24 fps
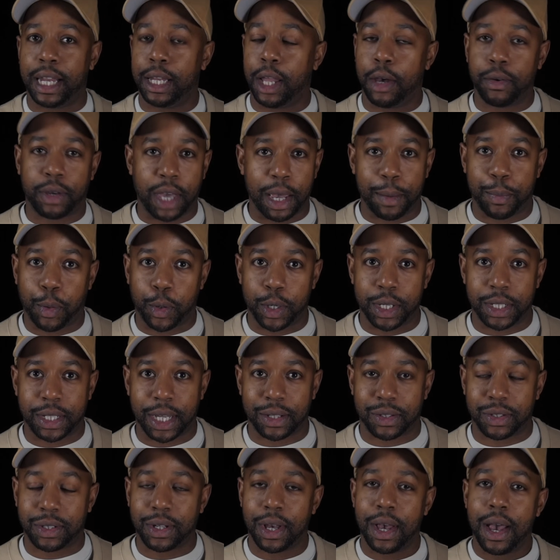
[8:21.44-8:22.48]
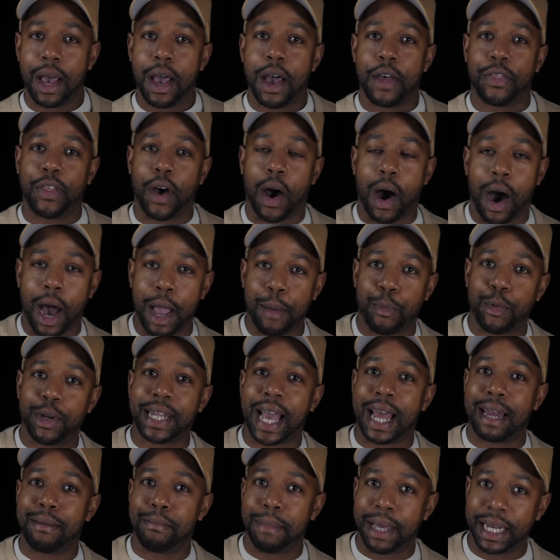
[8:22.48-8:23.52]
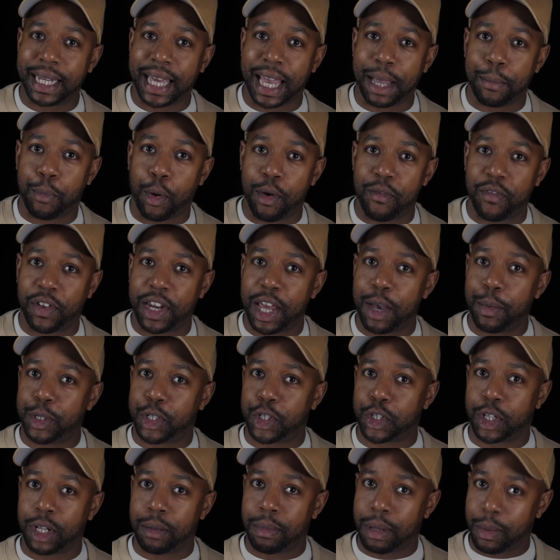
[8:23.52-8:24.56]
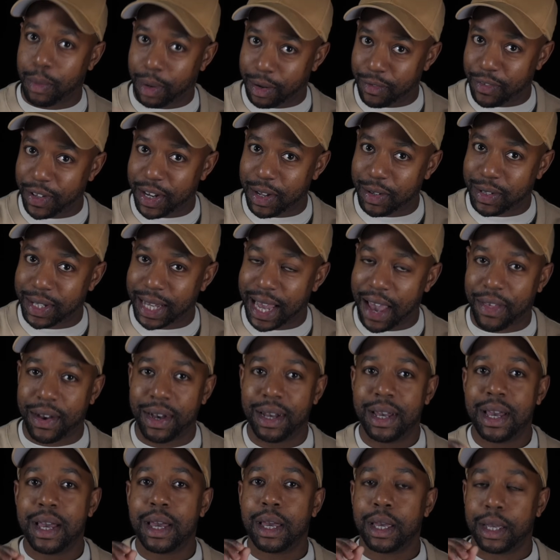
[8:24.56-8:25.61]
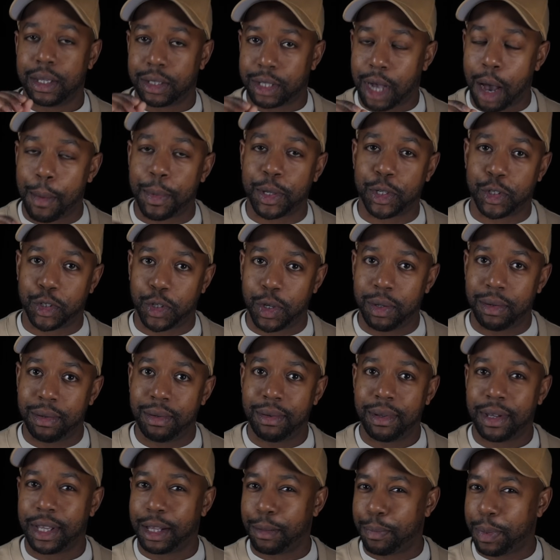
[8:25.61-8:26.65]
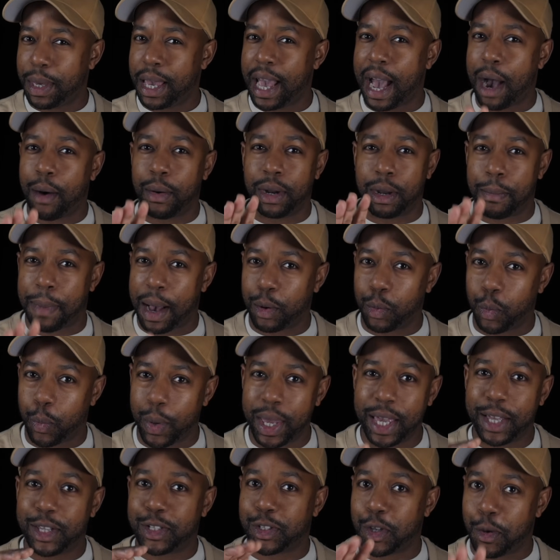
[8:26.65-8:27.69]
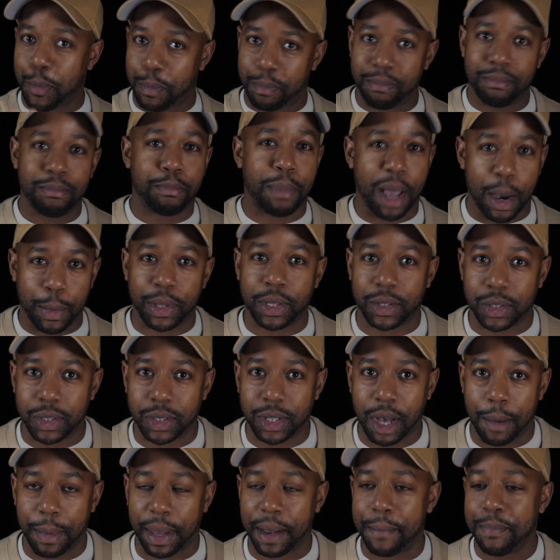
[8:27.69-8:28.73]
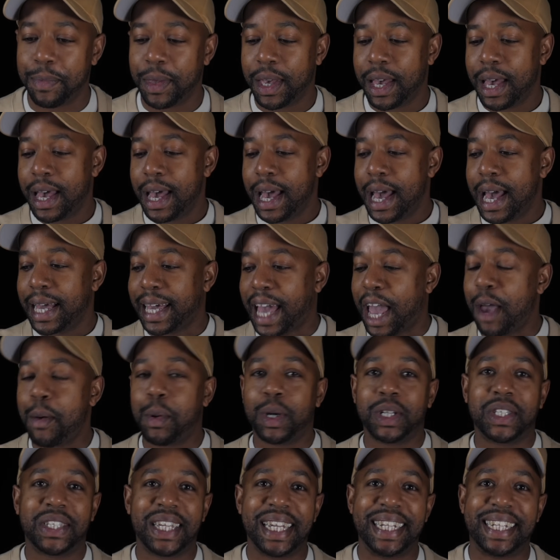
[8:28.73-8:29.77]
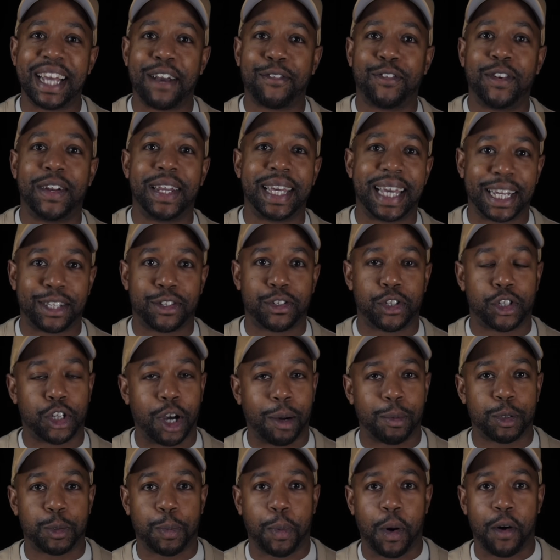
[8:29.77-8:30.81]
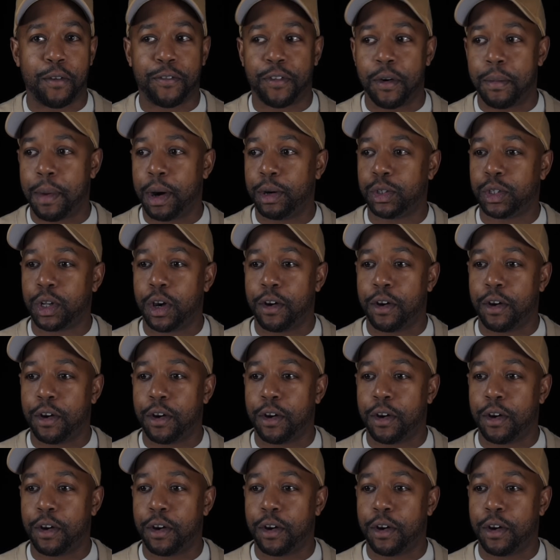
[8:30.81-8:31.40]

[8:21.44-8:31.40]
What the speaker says: low kick point test. The hybrid and mid kick point video, which is going to be one video together, is coming soon. It'll be out in about a week, so bear with us, it's coming. KYC definitely gets the top spot for most